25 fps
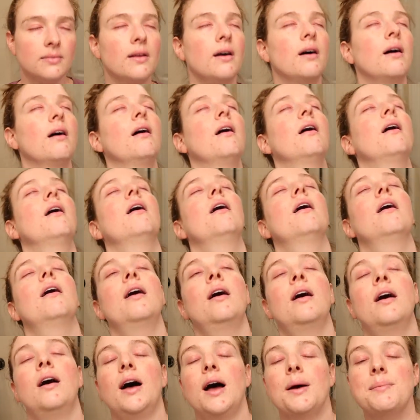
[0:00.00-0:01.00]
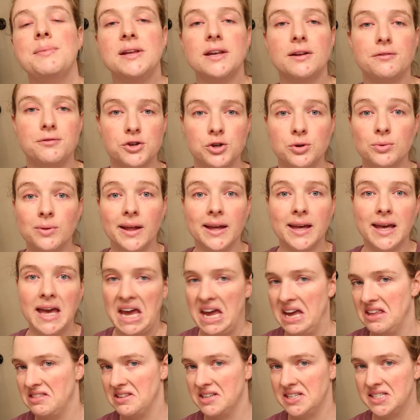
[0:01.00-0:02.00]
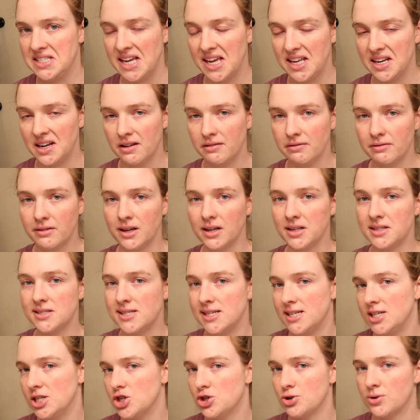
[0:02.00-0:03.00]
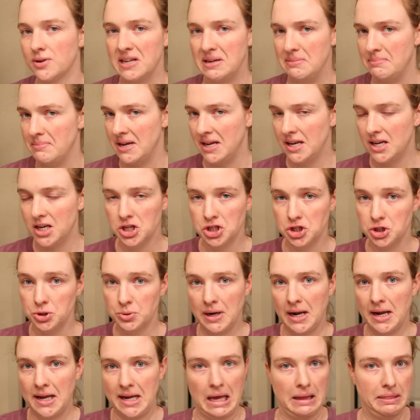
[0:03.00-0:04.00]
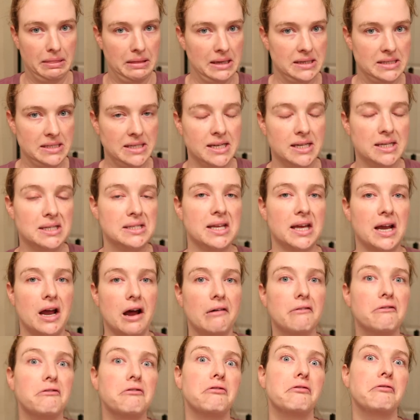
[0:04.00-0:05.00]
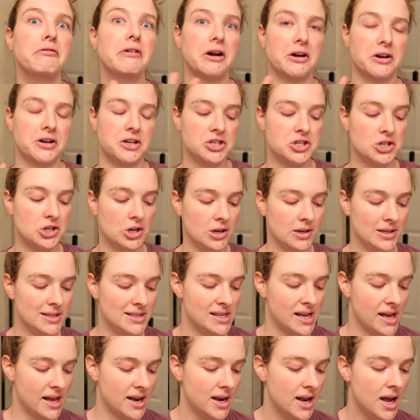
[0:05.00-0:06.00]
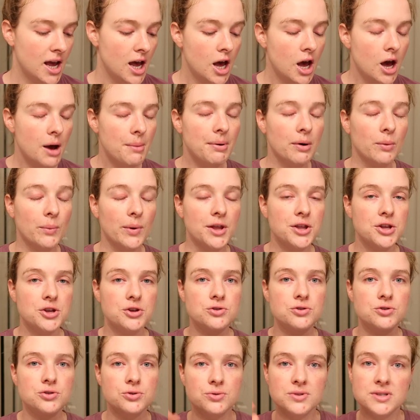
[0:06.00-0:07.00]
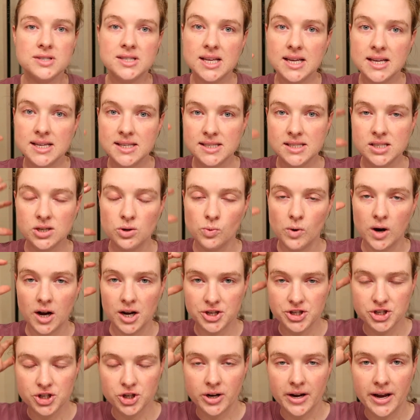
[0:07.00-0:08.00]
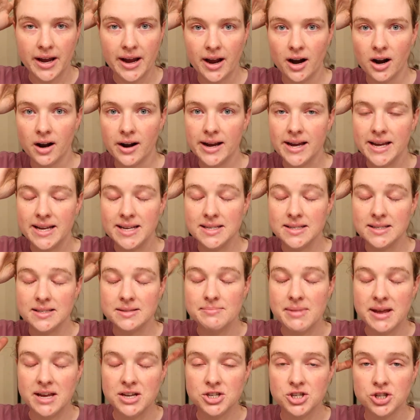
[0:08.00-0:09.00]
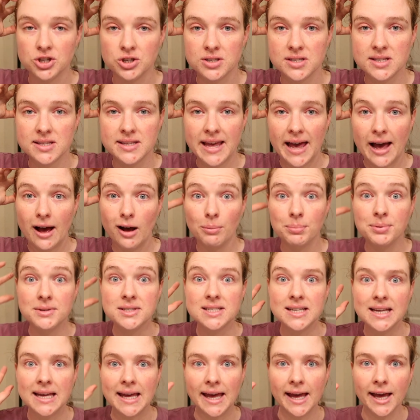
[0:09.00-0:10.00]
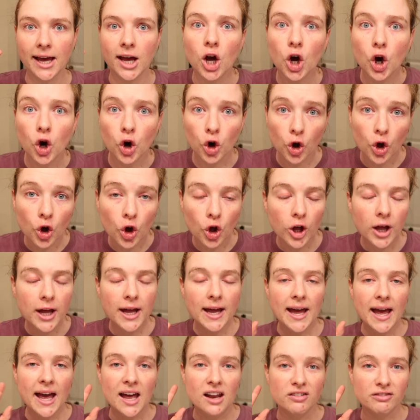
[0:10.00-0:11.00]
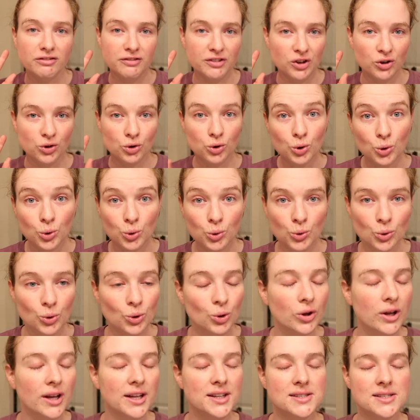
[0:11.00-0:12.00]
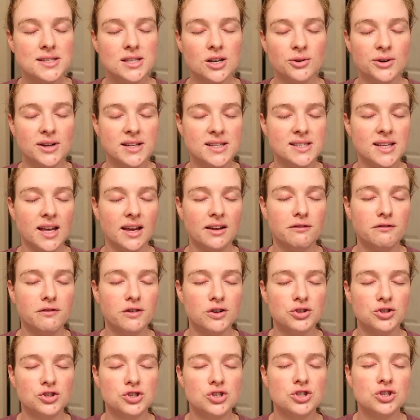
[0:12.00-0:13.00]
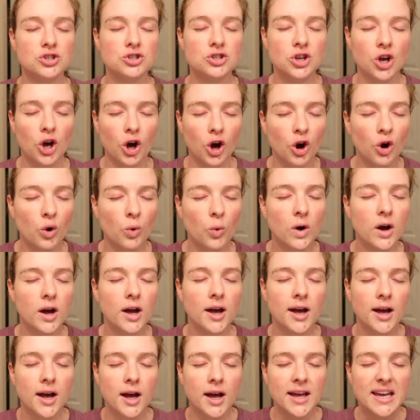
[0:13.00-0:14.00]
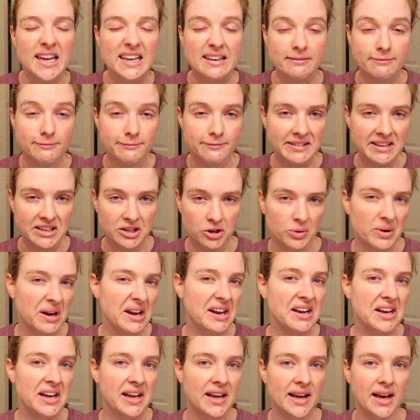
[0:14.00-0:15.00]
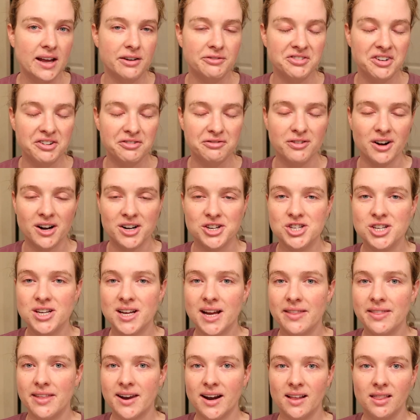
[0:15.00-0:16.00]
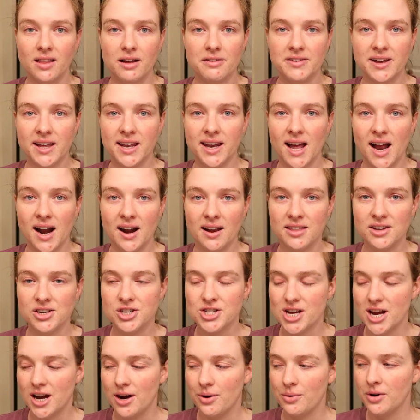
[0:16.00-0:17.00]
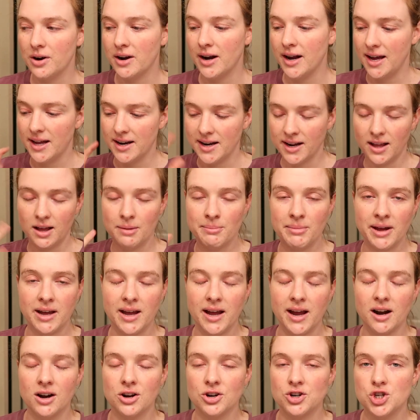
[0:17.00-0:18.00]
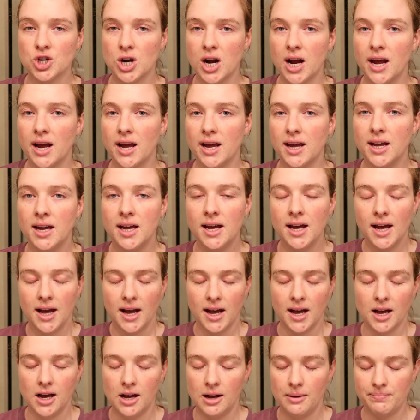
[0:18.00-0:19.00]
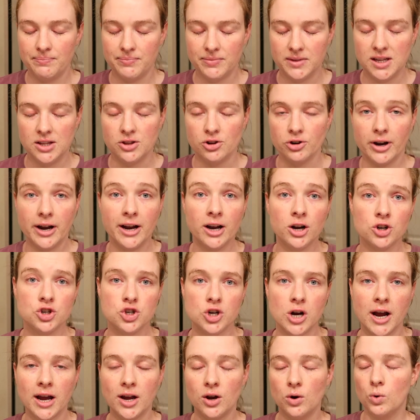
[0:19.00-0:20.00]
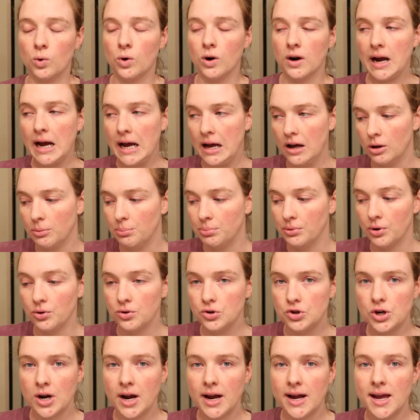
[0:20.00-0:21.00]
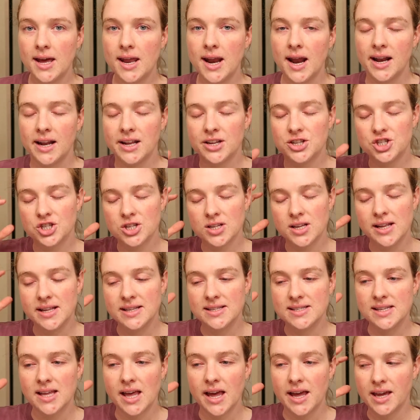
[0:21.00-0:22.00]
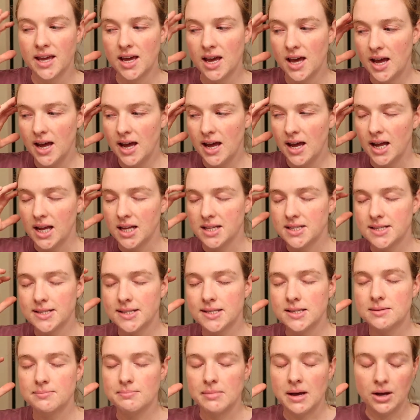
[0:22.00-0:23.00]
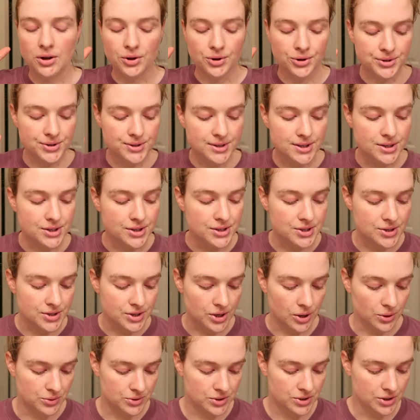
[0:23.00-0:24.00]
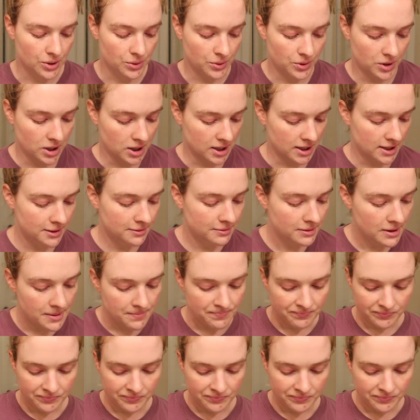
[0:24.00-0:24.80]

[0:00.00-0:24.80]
Oh, I mean, if you like hate the scent of like tea tree mint, do not get this. It is like a very strong scent. But when you use this to wash your hair, it makes your scalp tingle and feel cool. And so it's like feels so invigorating and refreshing. And then I love getting out of the shower and I let my hair dry, either air dry or I'll blow dry it. And it's like, it smells so, so good.